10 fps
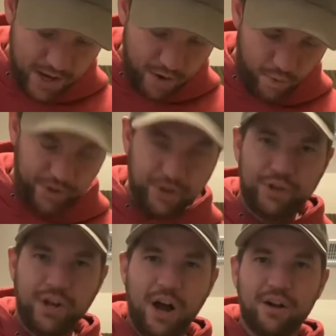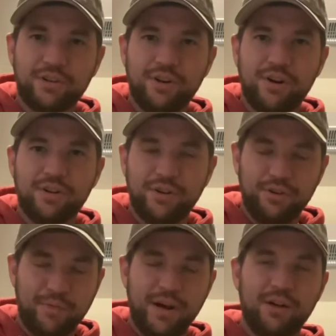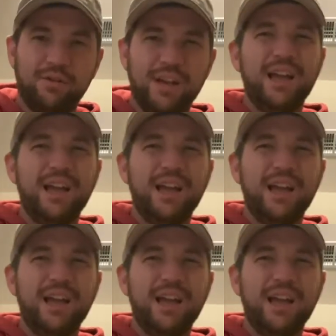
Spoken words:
where your stock starts on your barrel